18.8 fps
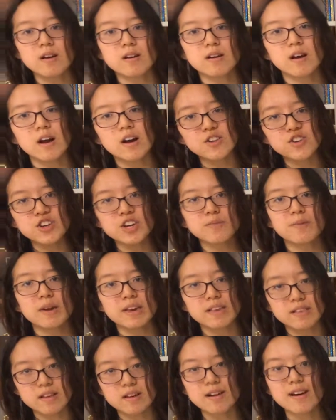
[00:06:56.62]
our conjugate
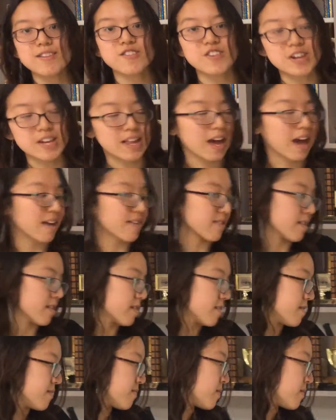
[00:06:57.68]
base and conjugate acid.